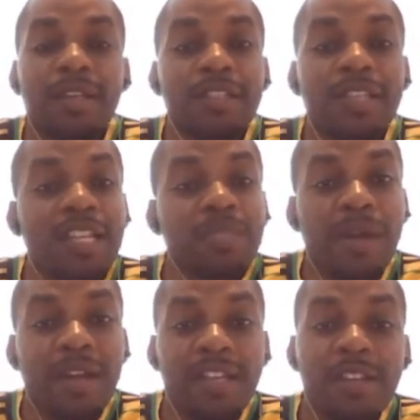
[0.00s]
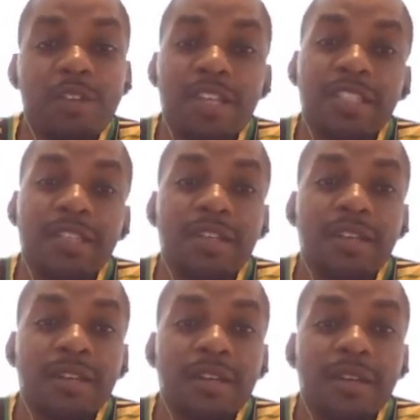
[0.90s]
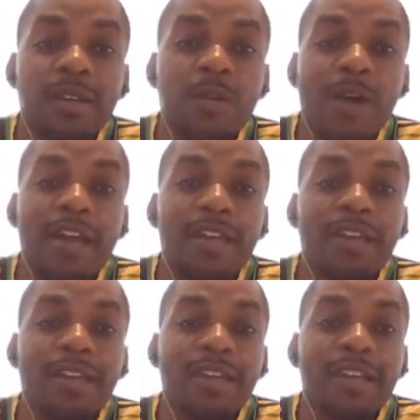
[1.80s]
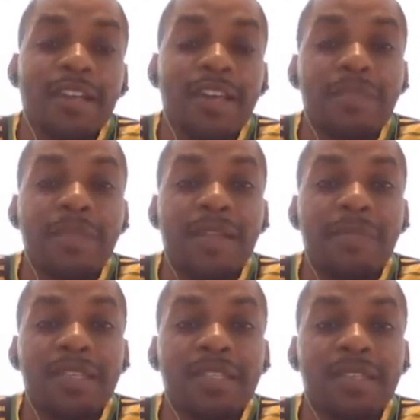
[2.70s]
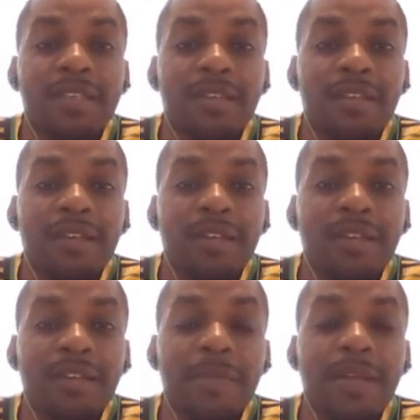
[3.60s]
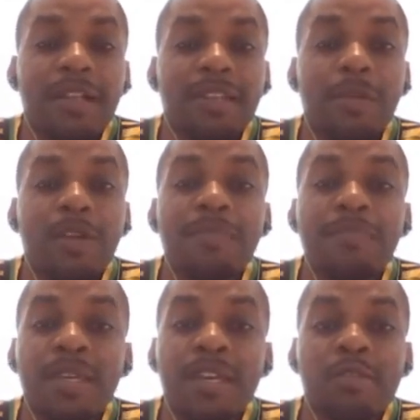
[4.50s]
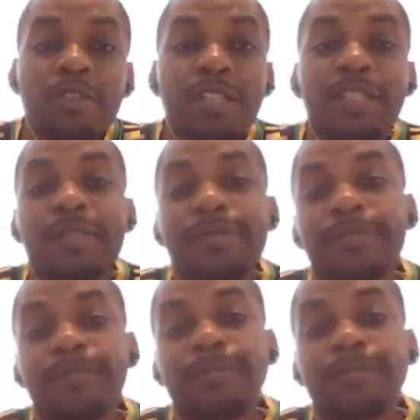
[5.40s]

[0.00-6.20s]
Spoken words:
So that's part of the reason why Leon Bailey missed the penalty. But the main reason,